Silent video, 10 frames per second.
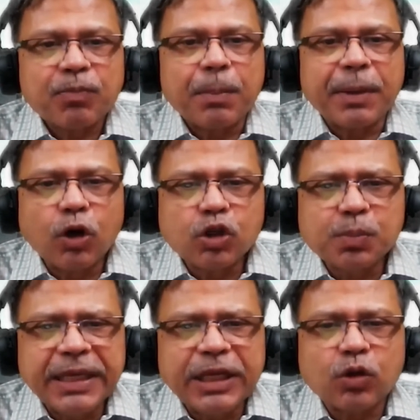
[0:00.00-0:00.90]
because
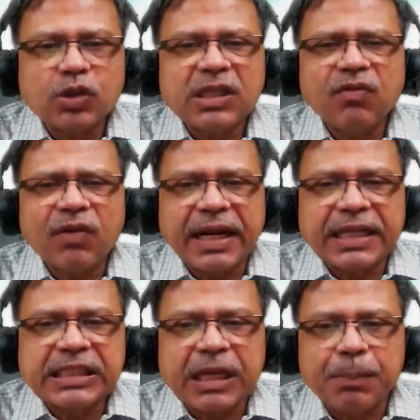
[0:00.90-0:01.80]
being yourself and
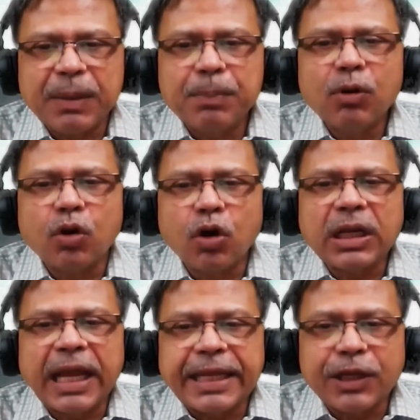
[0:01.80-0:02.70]
risking people not
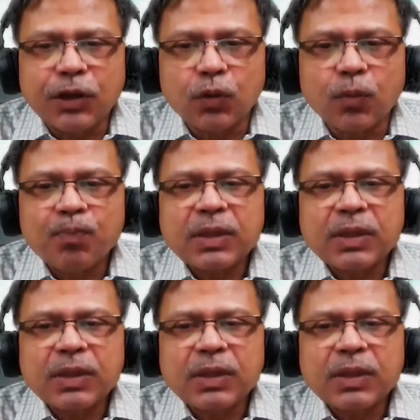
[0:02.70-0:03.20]
liking you